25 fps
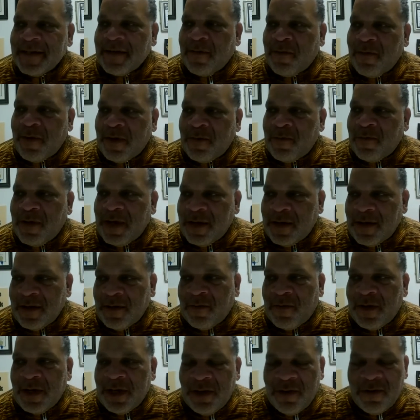what
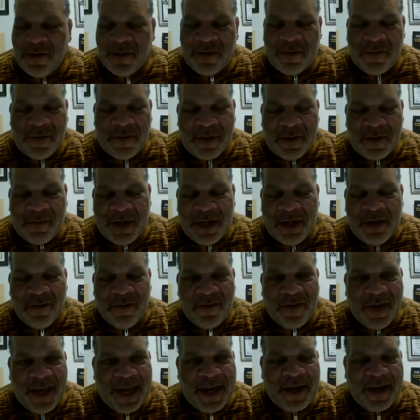were you were
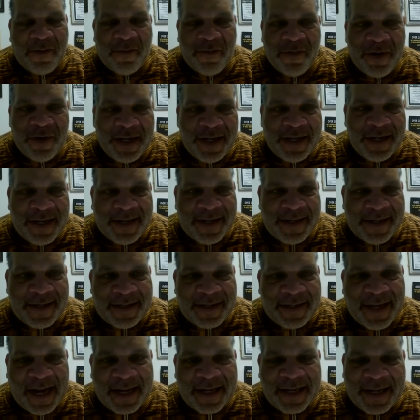you there when
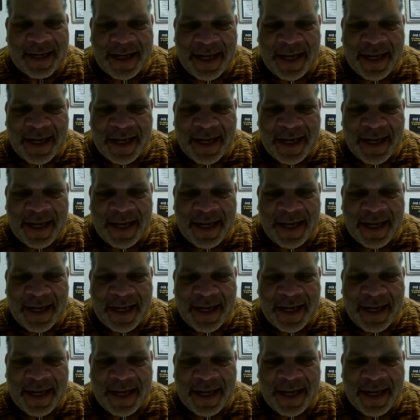uh, Dr.